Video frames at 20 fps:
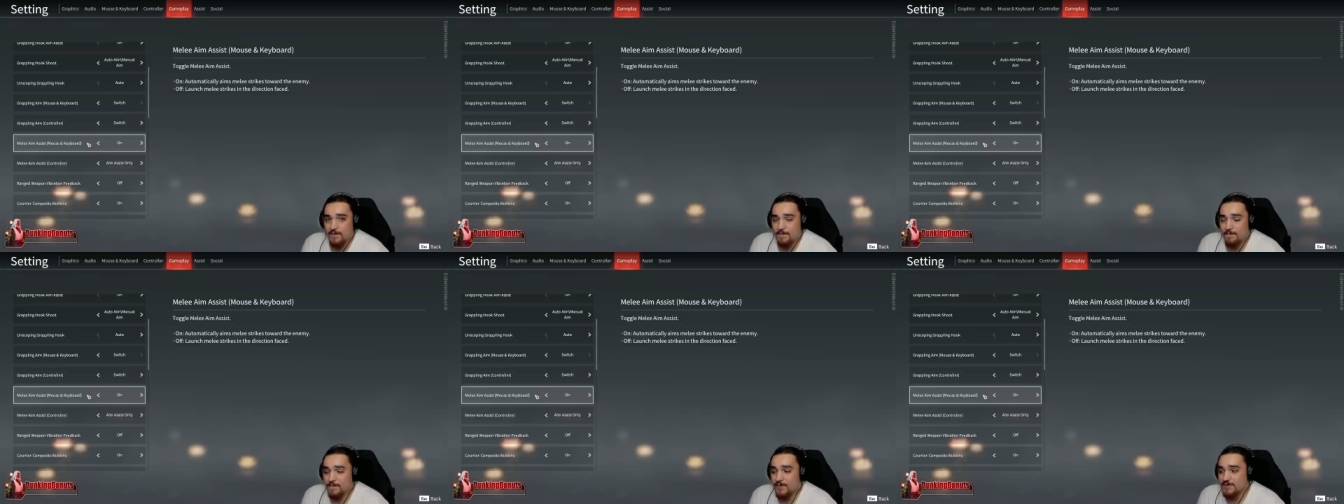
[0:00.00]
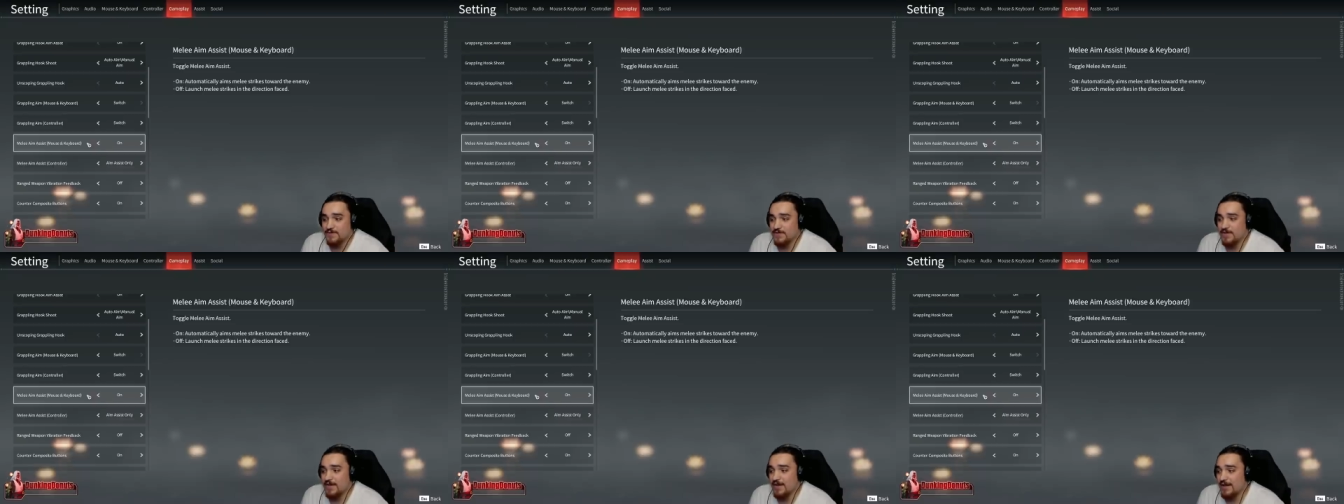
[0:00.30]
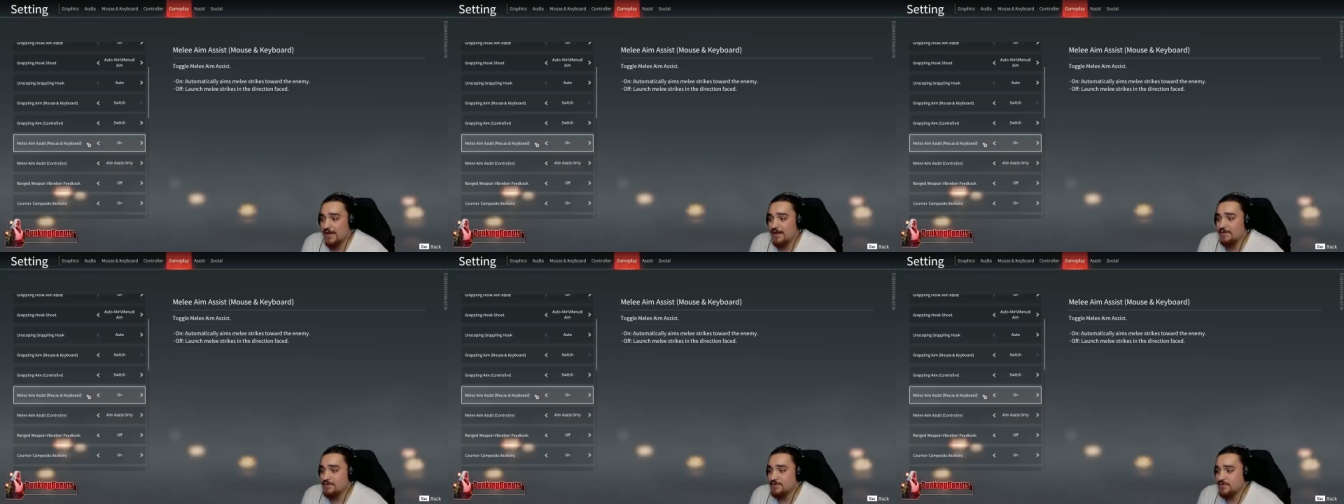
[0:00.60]
because it
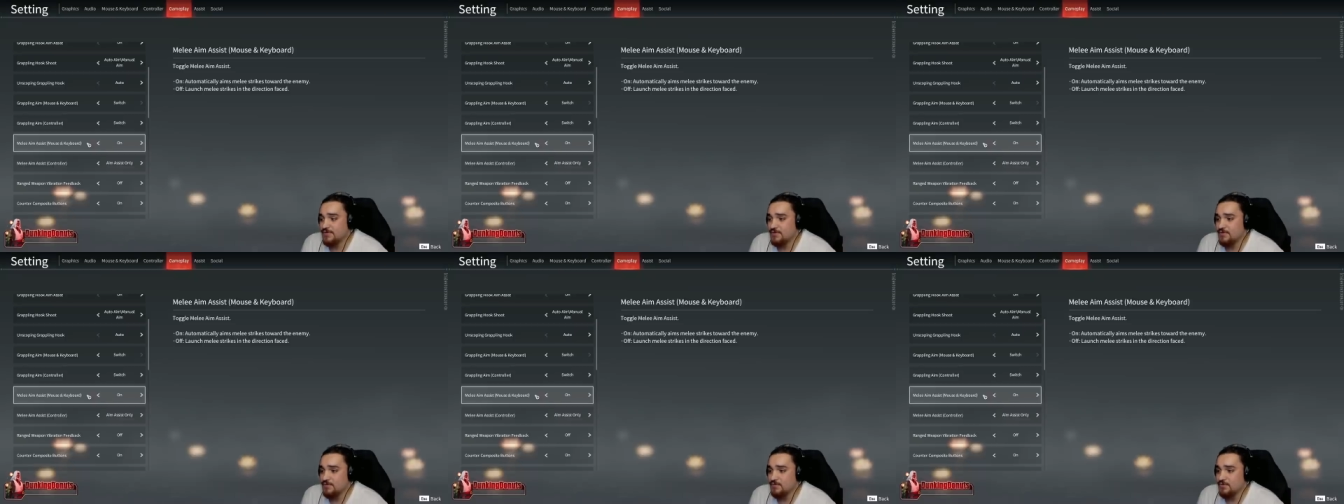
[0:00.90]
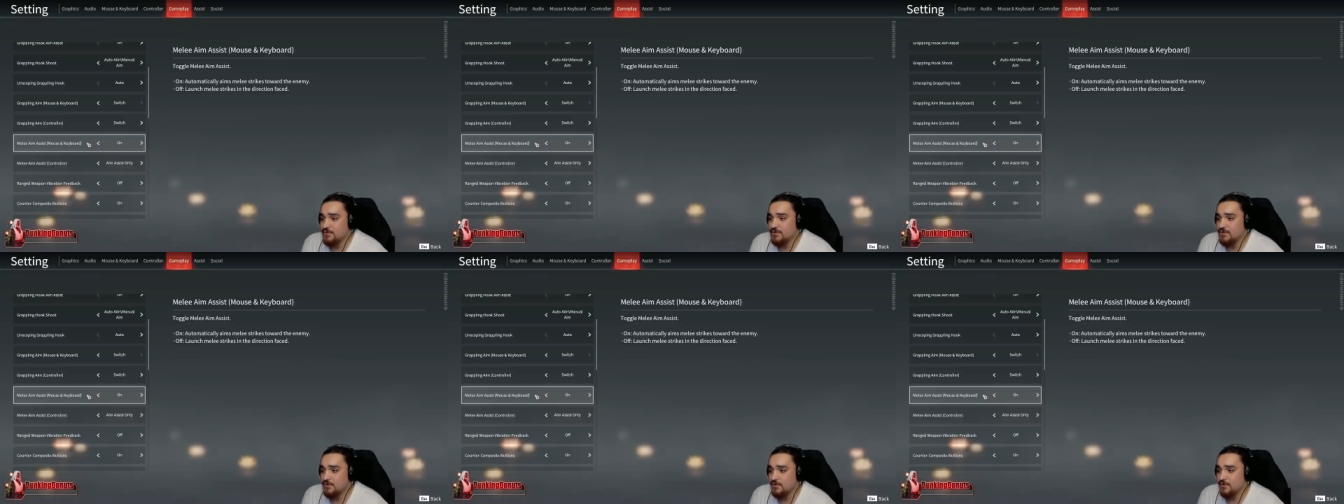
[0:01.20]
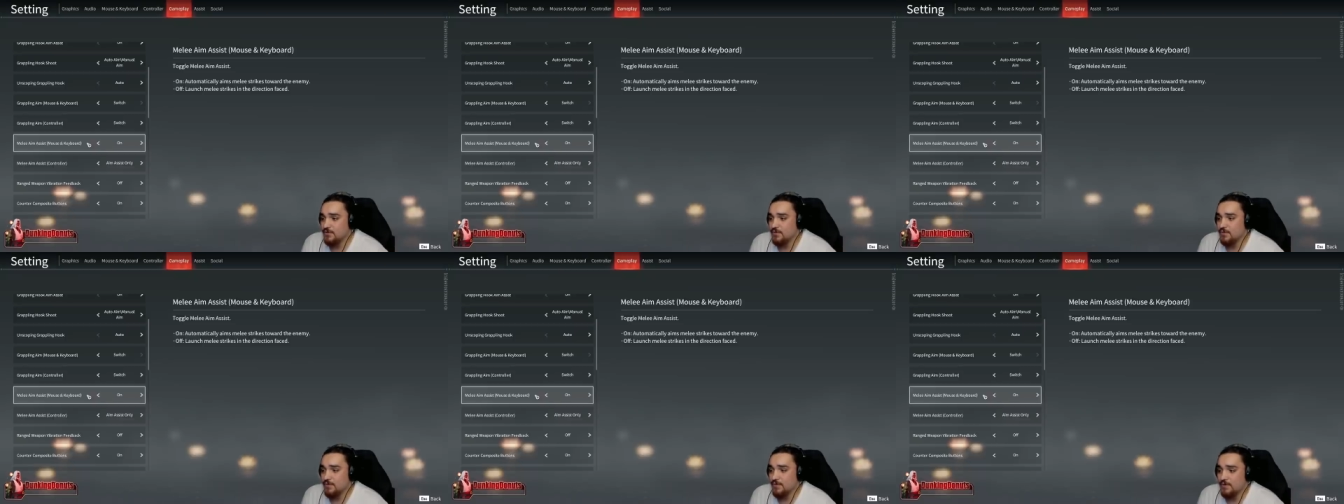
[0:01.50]
allows you
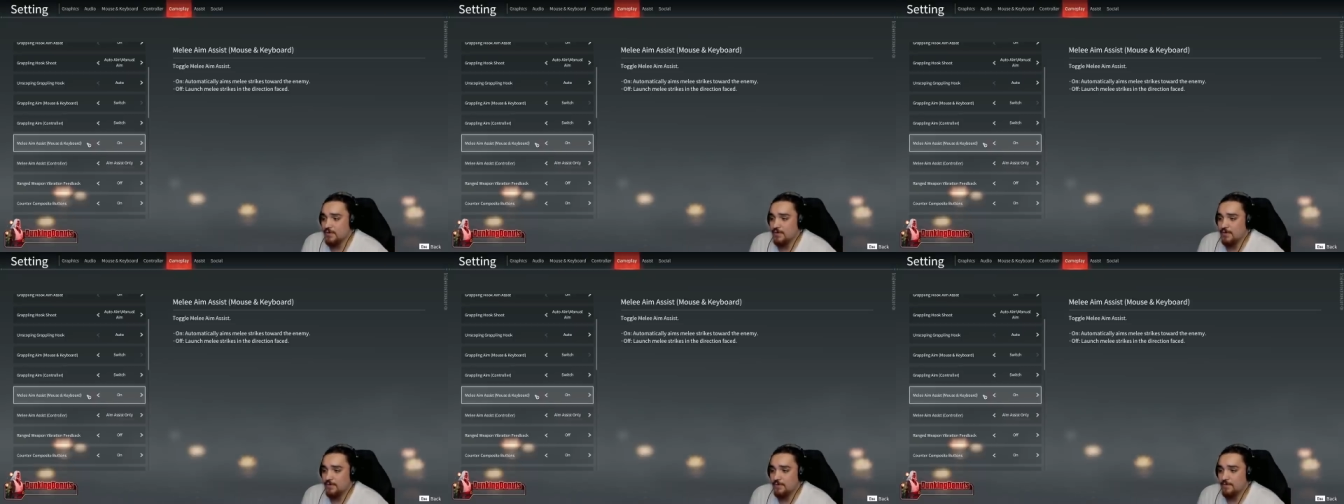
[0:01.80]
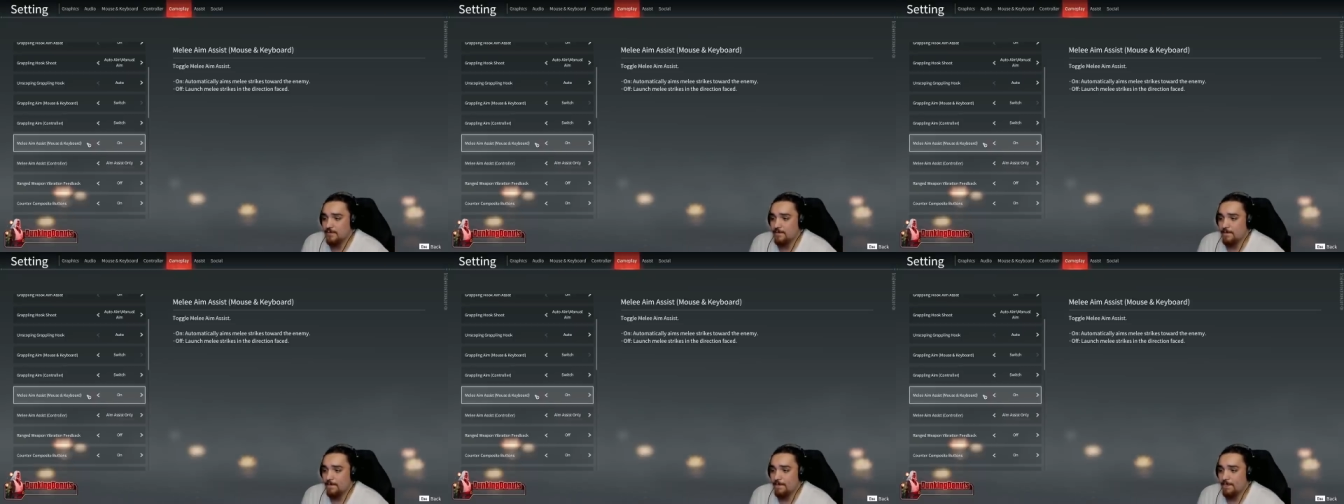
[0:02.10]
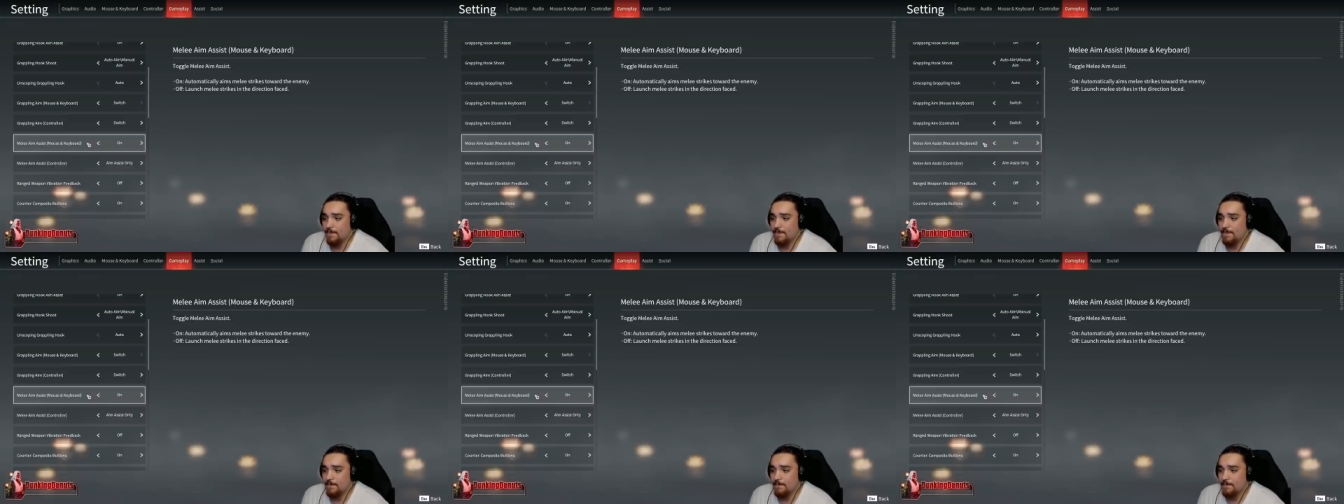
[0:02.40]
to.
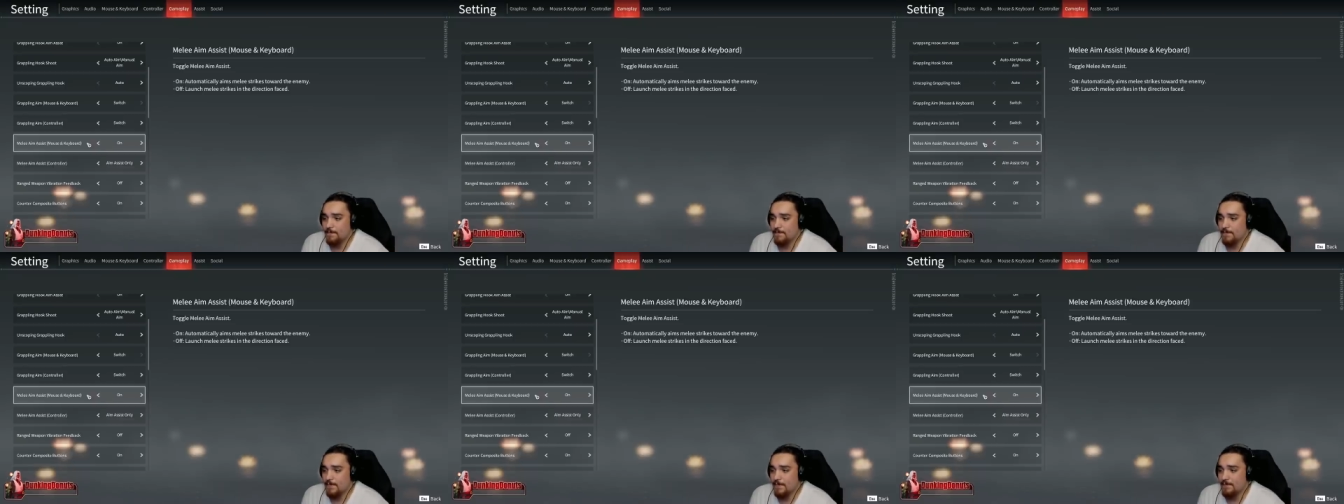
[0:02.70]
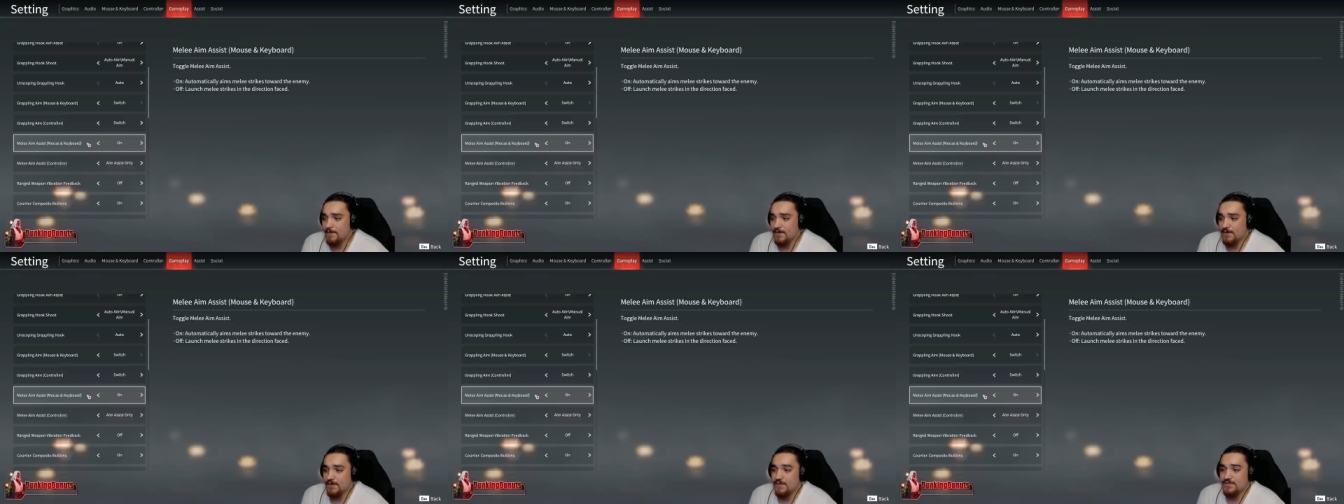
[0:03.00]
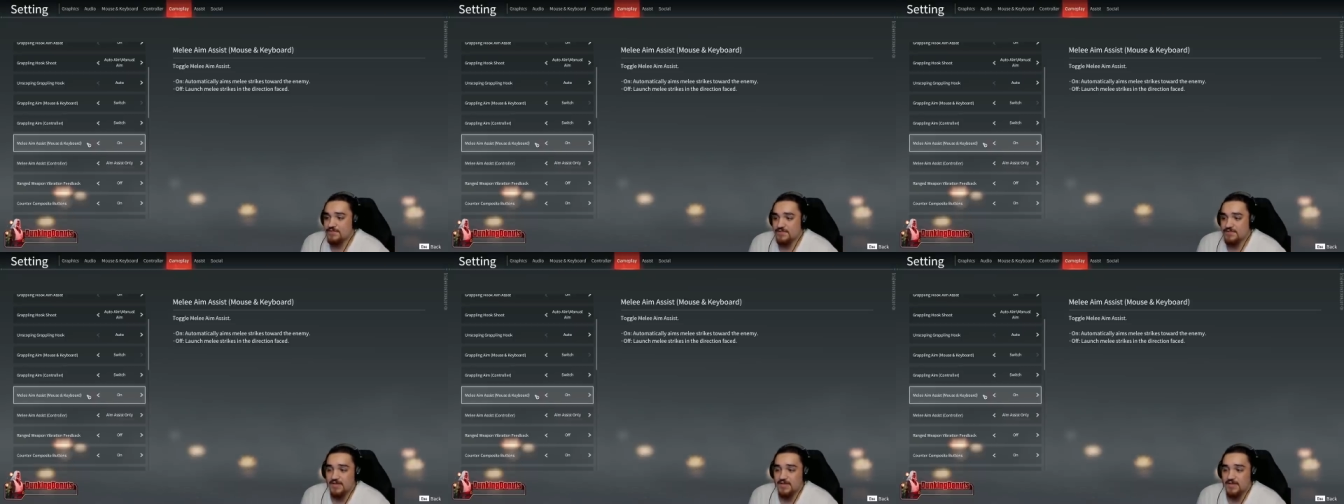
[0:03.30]
I mean, it